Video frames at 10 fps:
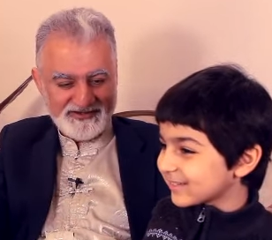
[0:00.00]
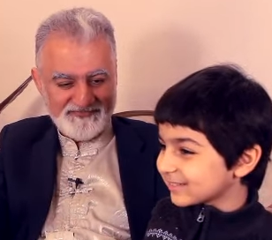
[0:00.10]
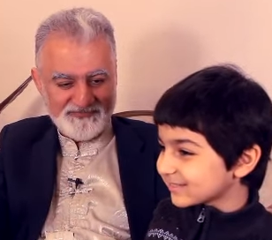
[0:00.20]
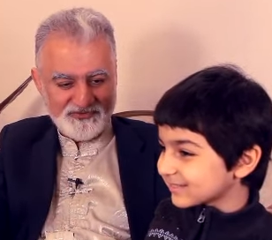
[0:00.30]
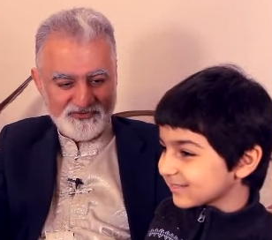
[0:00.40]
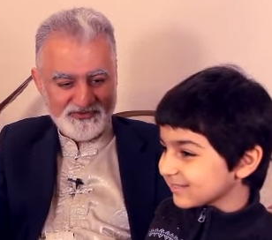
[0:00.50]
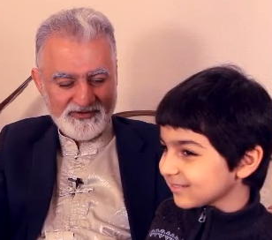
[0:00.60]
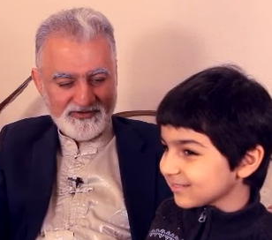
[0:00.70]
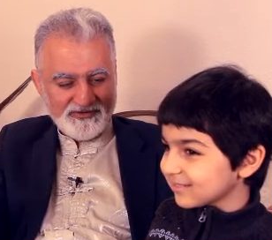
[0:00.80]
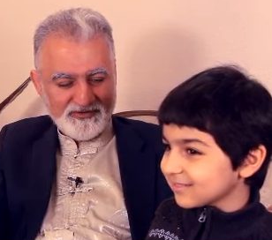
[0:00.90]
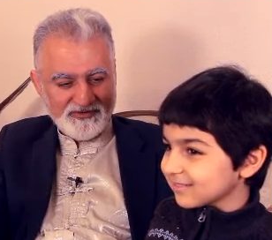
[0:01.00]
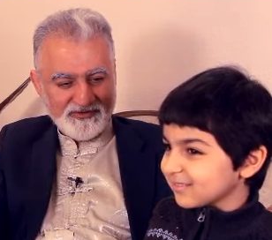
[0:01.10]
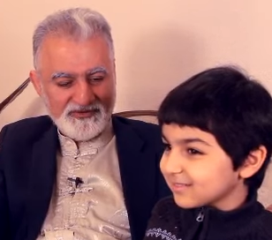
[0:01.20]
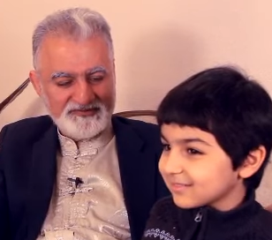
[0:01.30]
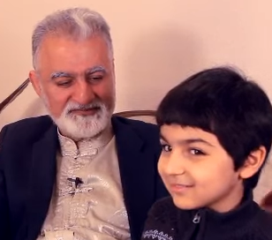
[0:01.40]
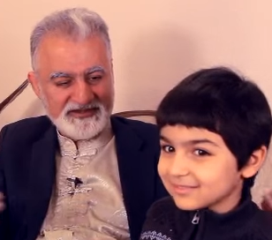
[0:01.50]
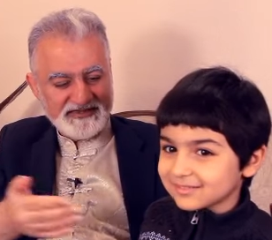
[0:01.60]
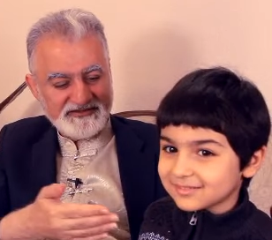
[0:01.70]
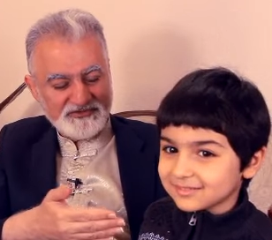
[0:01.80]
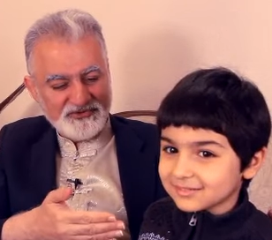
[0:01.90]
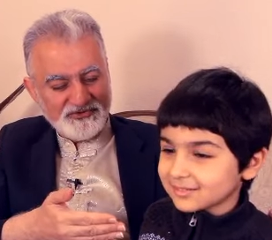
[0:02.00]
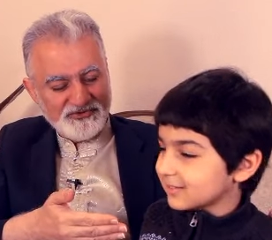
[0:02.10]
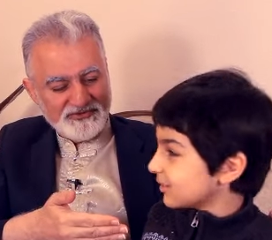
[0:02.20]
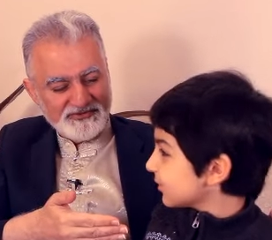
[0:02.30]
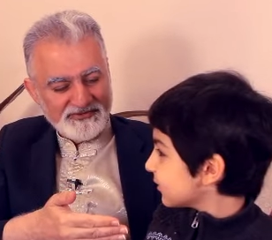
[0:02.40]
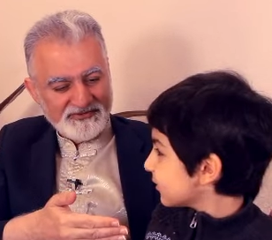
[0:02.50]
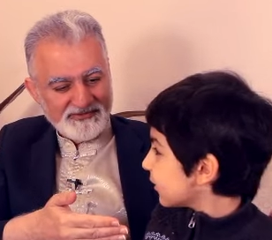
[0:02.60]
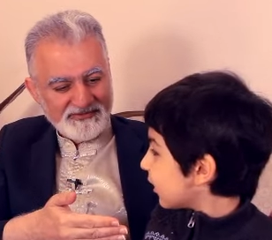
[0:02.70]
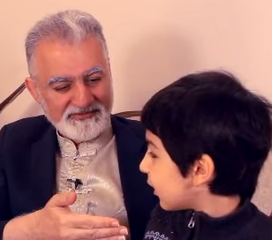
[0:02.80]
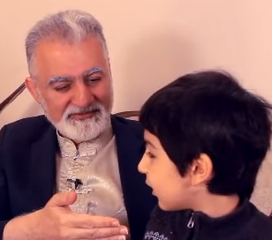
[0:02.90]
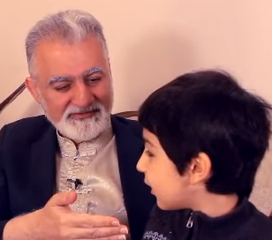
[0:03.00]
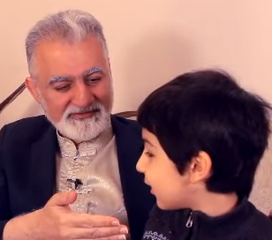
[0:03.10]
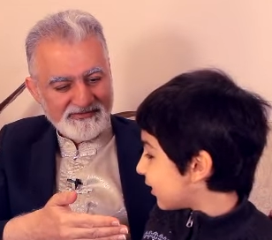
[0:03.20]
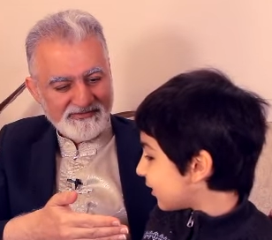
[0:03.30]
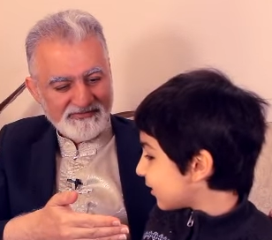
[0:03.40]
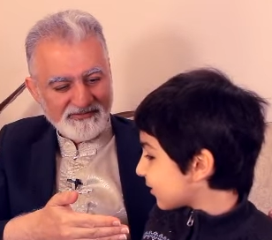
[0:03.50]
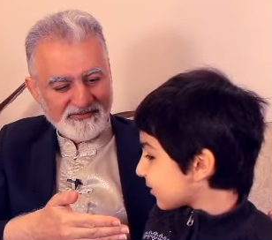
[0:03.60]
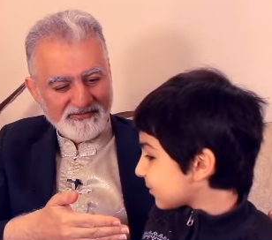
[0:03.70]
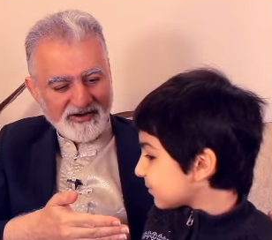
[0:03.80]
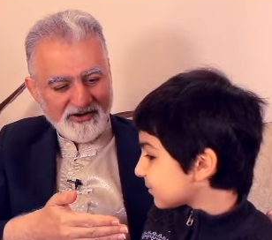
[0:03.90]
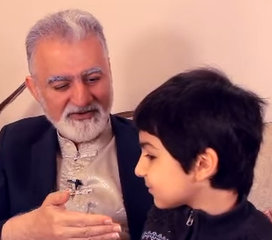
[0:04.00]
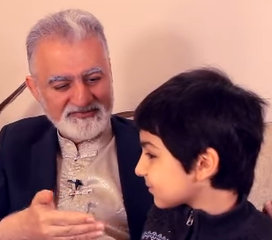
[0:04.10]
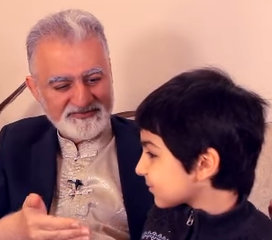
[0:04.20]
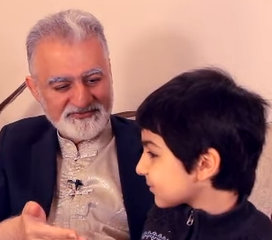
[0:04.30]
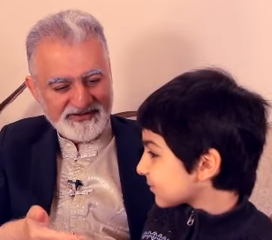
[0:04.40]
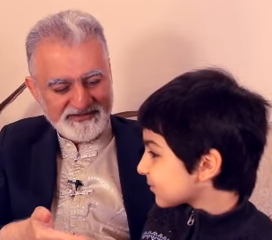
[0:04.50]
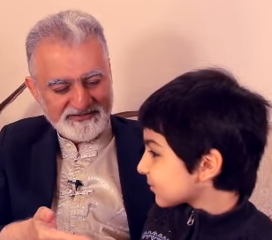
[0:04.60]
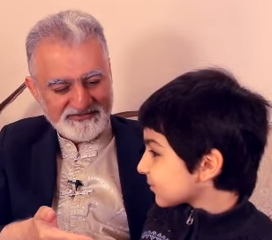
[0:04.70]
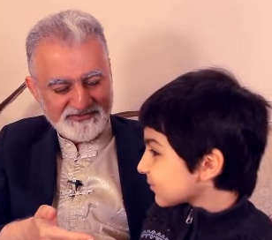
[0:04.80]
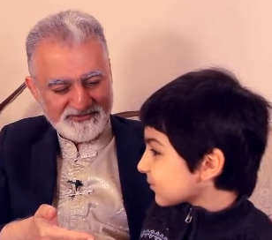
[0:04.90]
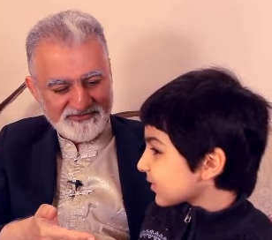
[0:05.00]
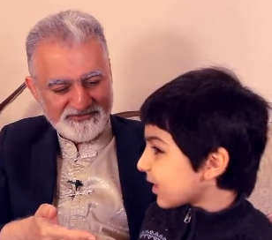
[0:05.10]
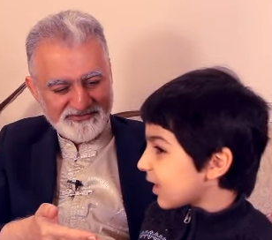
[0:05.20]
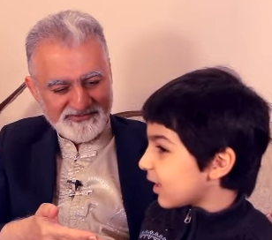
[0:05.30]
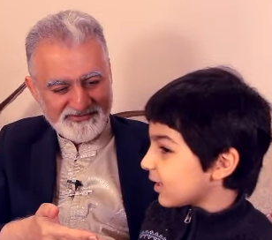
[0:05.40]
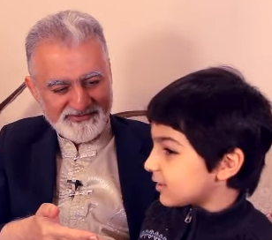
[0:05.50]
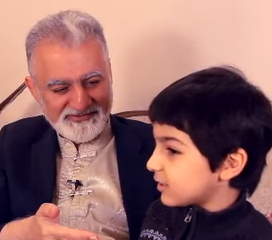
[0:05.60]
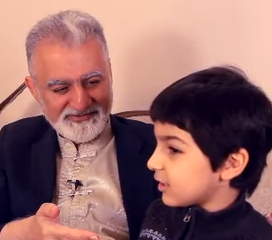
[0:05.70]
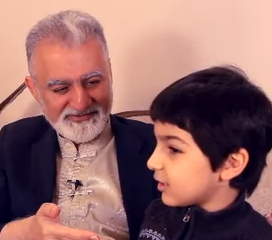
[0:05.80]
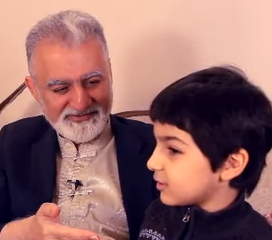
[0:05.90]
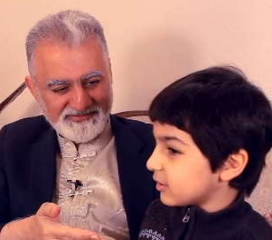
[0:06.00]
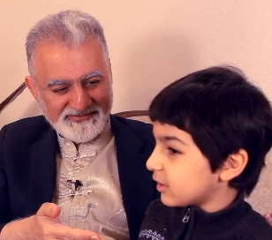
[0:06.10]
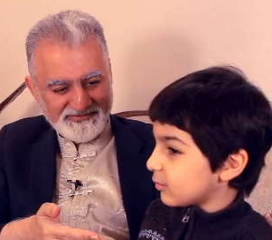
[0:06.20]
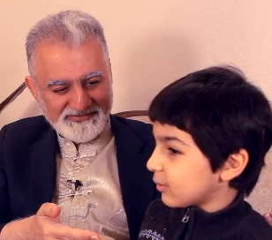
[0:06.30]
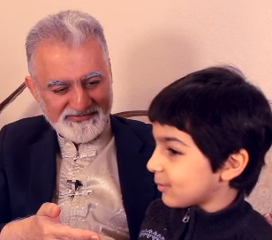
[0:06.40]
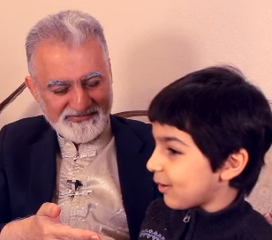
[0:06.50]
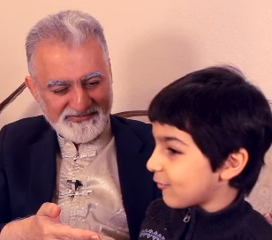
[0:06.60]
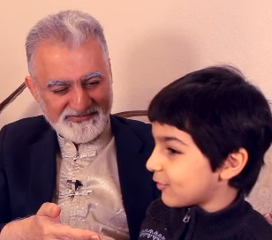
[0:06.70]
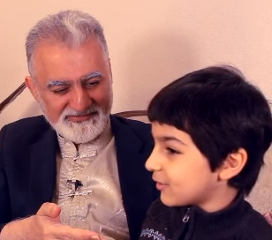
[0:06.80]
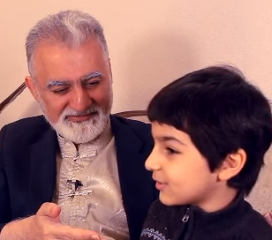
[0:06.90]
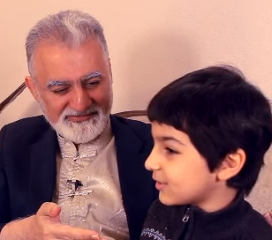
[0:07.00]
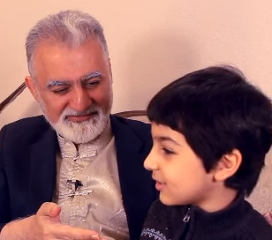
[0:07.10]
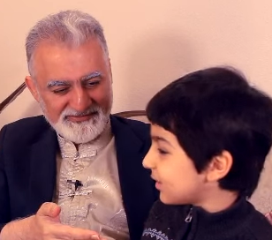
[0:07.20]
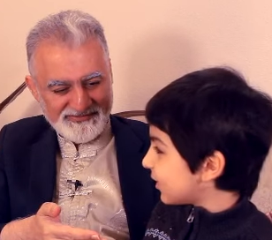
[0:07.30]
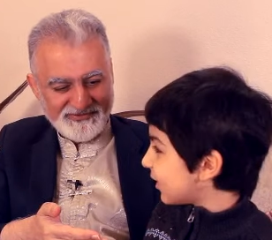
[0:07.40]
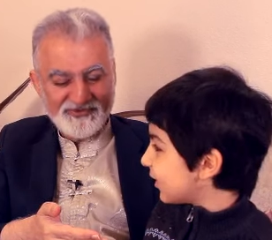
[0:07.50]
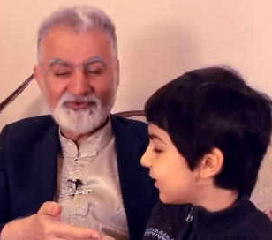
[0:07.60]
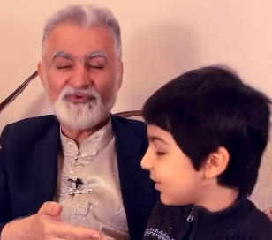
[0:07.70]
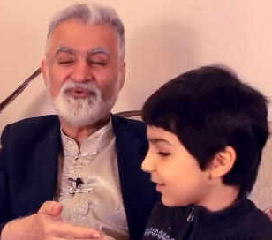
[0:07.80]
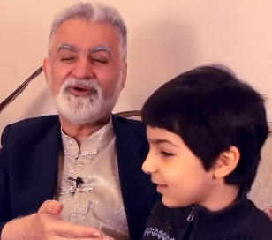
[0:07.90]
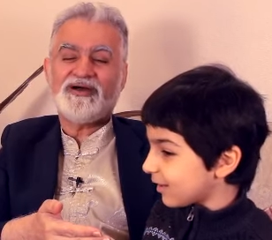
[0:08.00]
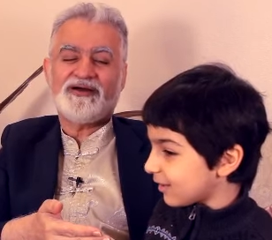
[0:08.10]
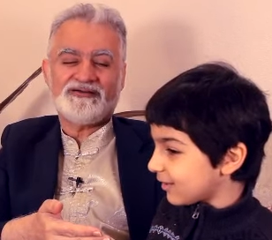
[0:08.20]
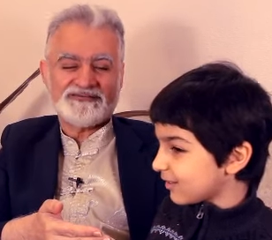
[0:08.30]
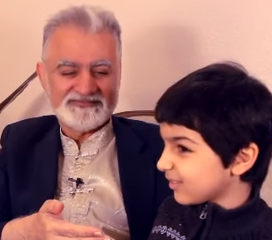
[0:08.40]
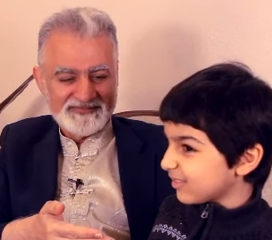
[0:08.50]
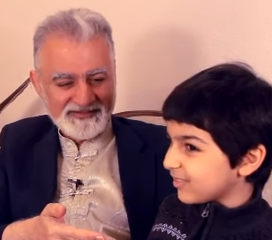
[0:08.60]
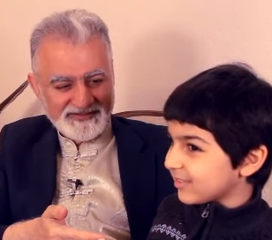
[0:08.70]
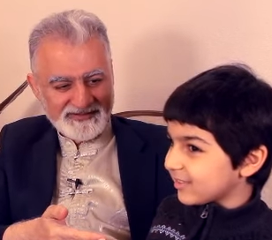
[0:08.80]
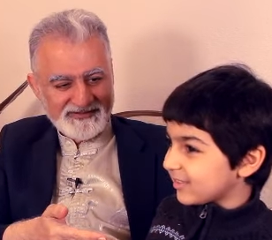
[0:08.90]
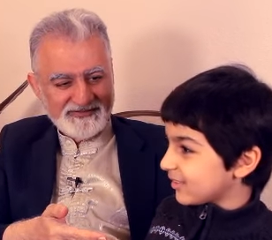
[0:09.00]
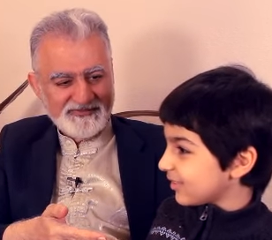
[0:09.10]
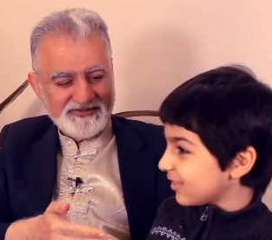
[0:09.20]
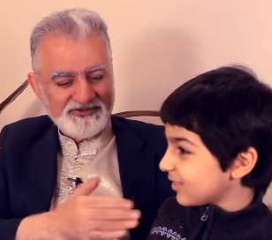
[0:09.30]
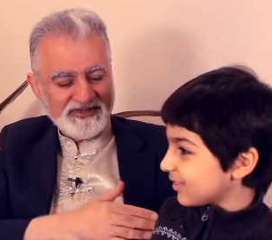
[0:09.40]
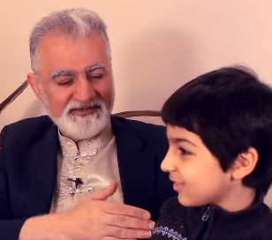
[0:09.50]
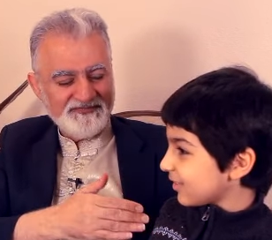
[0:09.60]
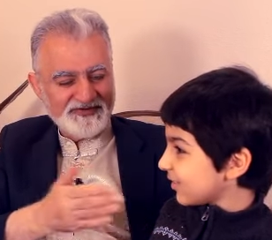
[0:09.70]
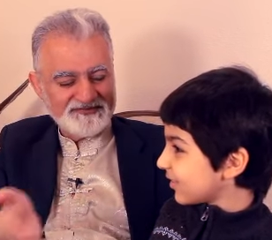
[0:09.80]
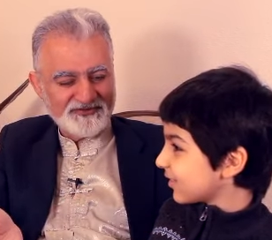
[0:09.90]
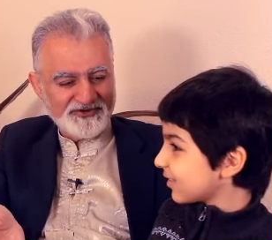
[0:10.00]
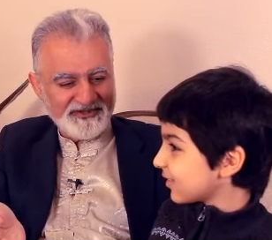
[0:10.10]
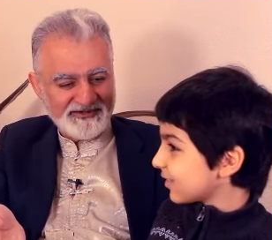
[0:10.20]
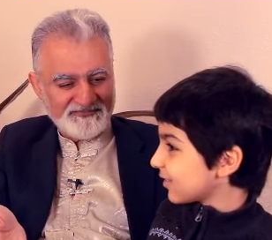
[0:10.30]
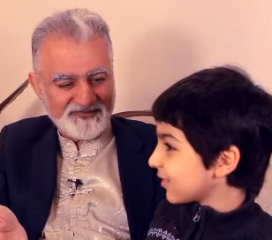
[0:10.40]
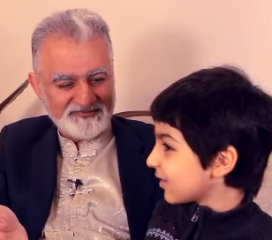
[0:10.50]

Speaker 1: nephew who is related to you. Huh? How is he related to you?
Speaker 2: Uh, because uh, we're brothers.
Speaker 1: Oh, wow. But you came first or he came